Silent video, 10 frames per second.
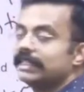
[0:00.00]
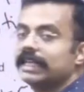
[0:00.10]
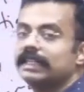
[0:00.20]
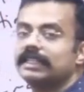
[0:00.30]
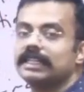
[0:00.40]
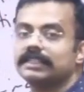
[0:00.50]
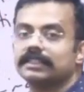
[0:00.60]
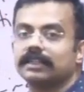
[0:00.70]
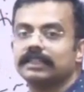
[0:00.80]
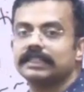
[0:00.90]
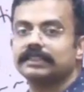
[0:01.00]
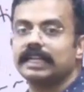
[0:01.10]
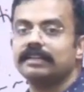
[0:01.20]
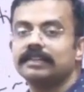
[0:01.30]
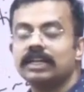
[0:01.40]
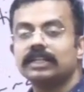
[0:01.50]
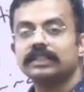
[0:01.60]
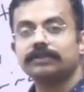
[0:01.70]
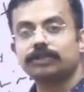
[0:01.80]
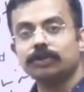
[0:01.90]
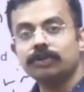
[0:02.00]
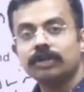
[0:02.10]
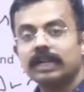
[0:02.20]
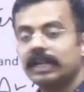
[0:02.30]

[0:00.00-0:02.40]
design these things? To